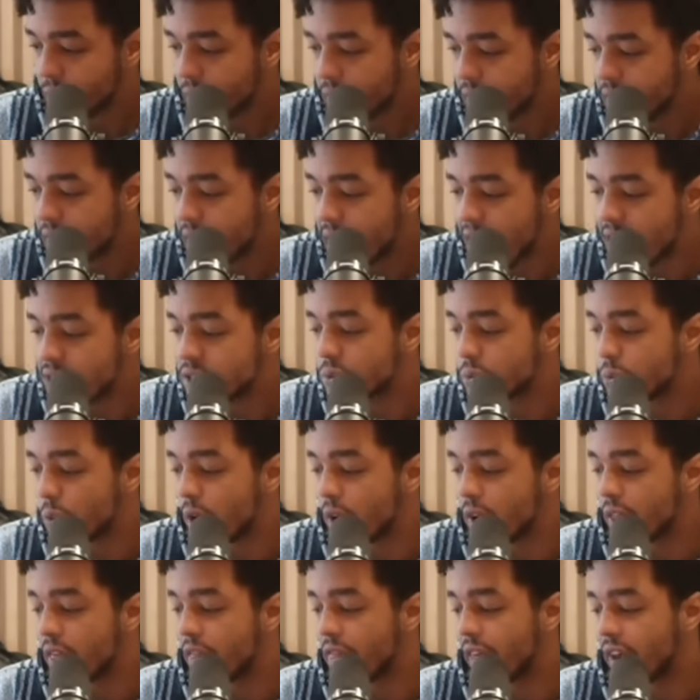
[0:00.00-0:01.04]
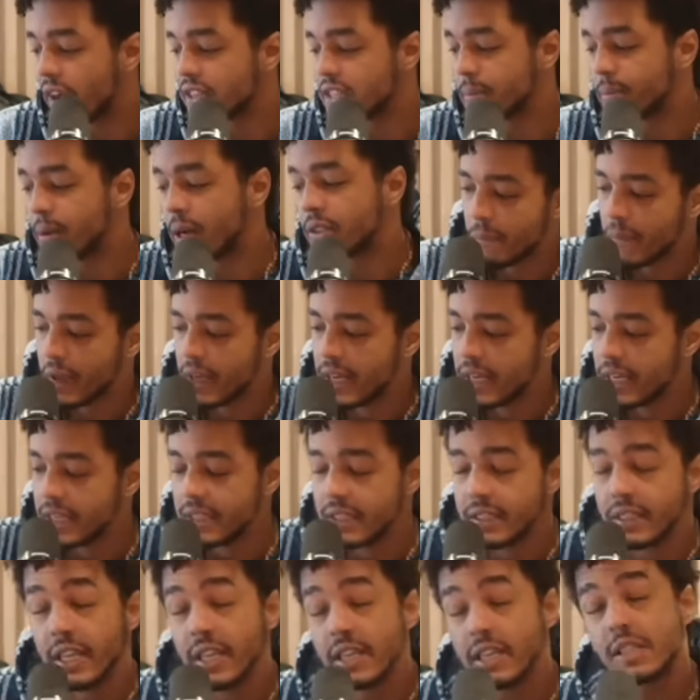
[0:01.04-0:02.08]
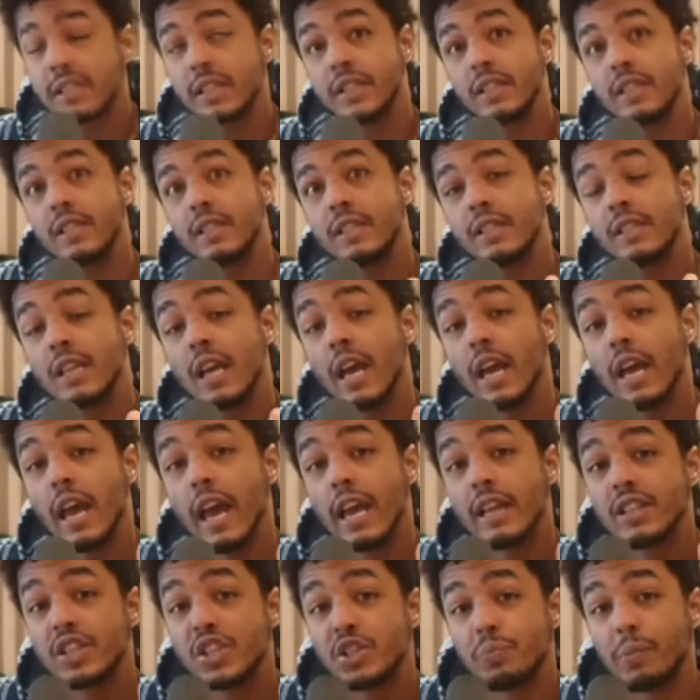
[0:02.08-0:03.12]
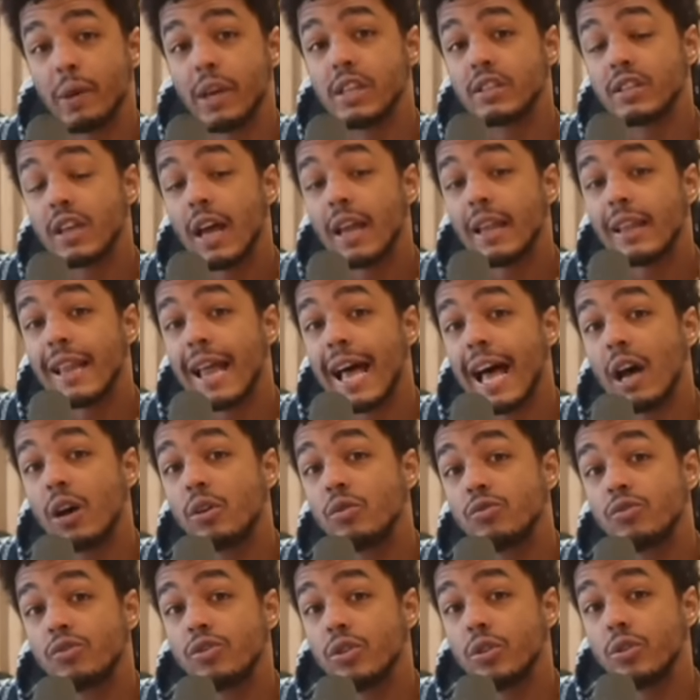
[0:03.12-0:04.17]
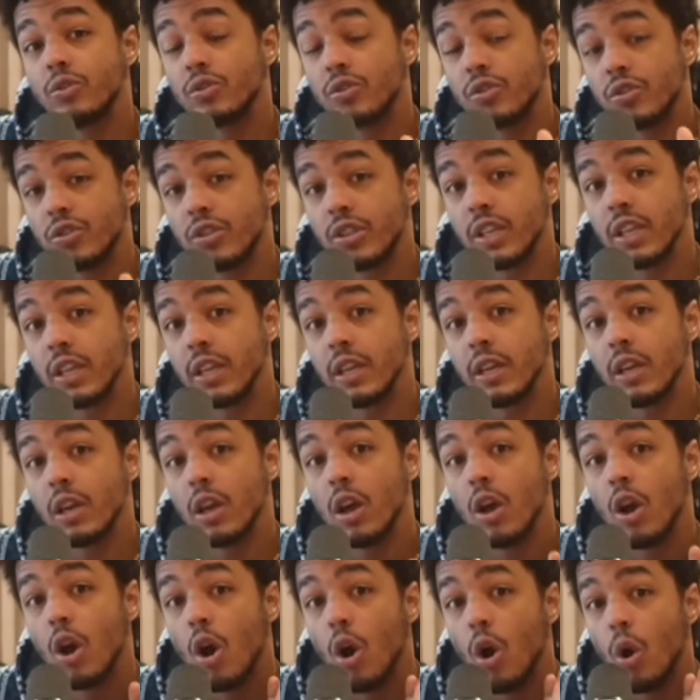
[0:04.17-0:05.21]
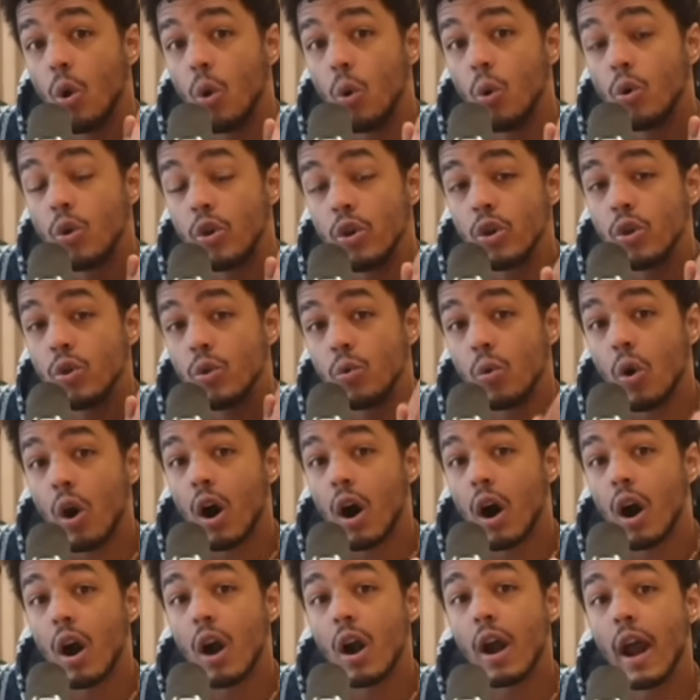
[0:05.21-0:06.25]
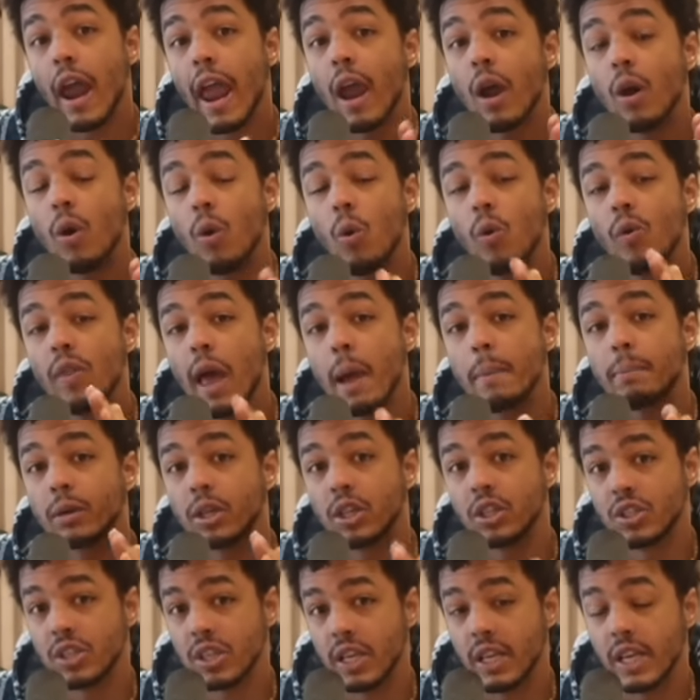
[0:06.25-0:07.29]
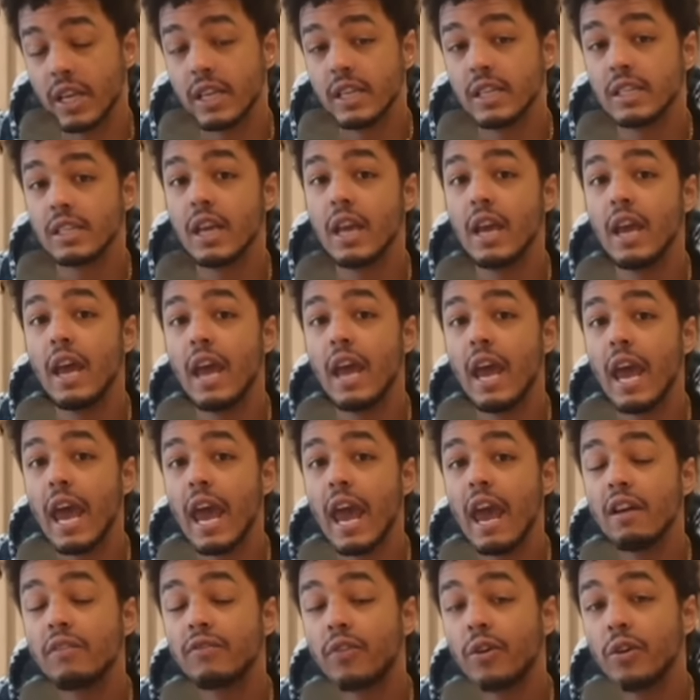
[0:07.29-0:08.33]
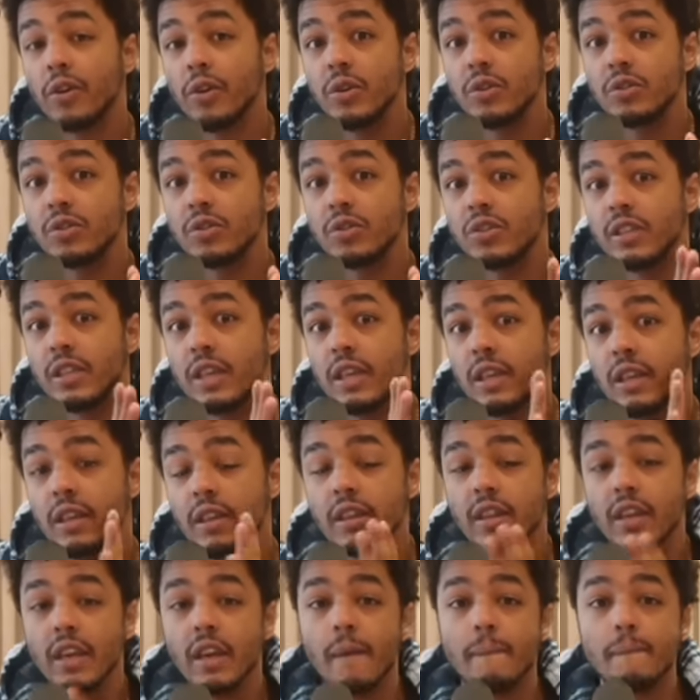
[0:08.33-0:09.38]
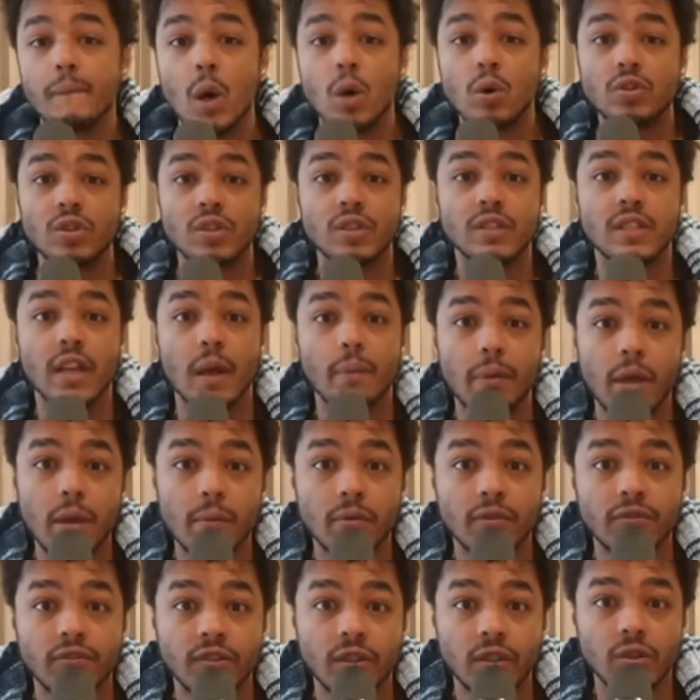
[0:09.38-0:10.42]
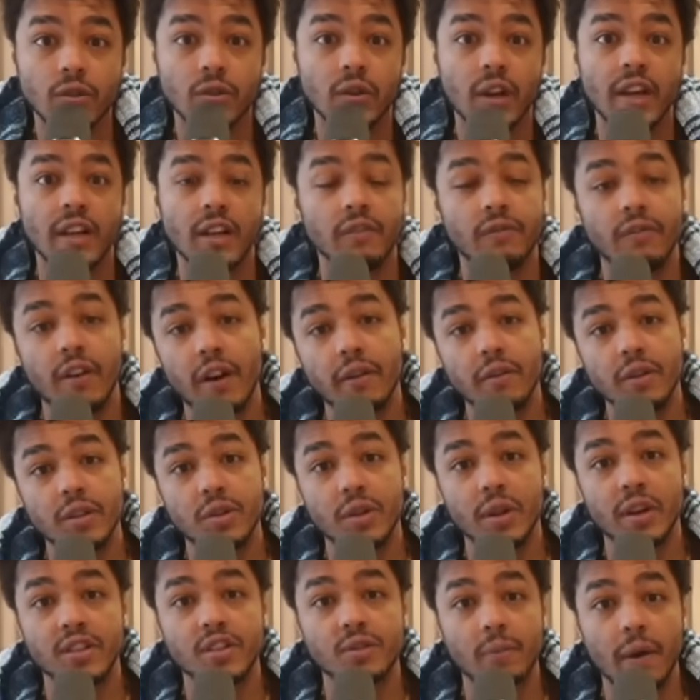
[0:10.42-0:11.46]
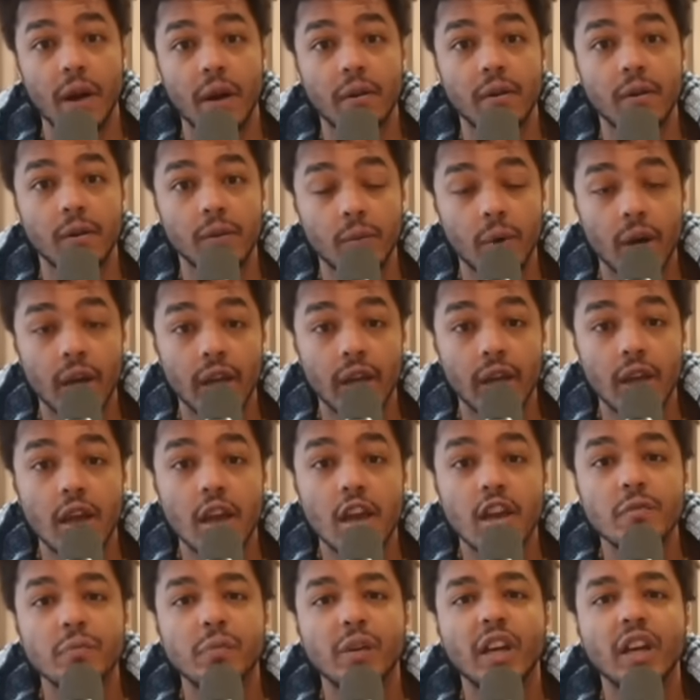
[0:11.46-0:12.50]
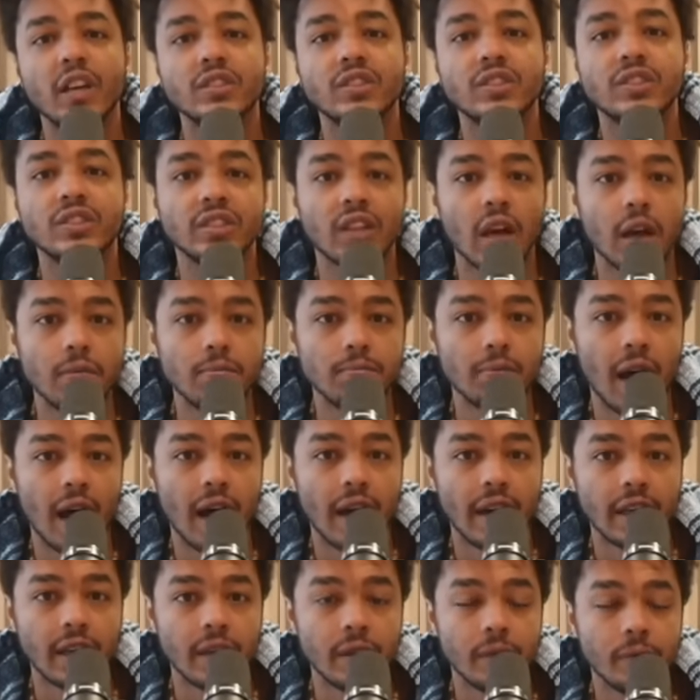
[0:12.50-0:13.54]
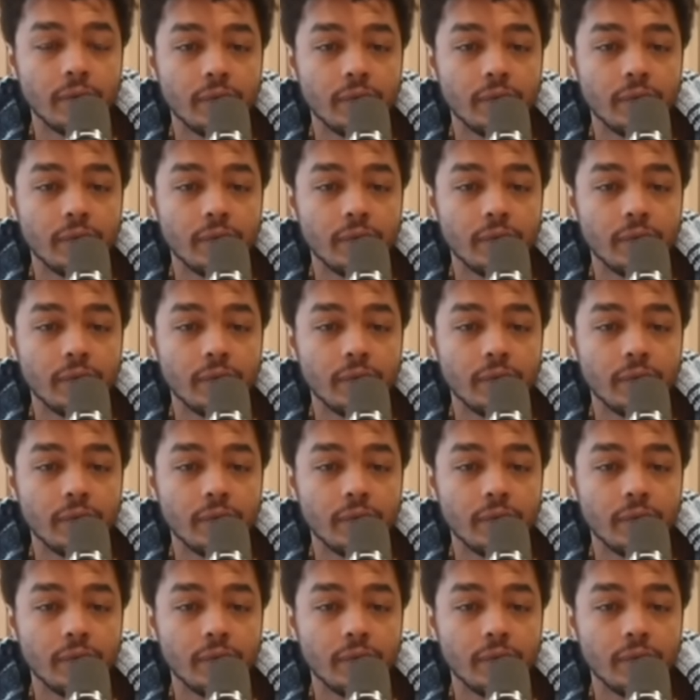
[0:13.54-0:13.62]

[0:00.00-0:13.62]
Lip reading: That's one of the things about distance and space allows you to see who you are and who that person is, and for you to see the emotions that people feel in a very transparent way, because somebody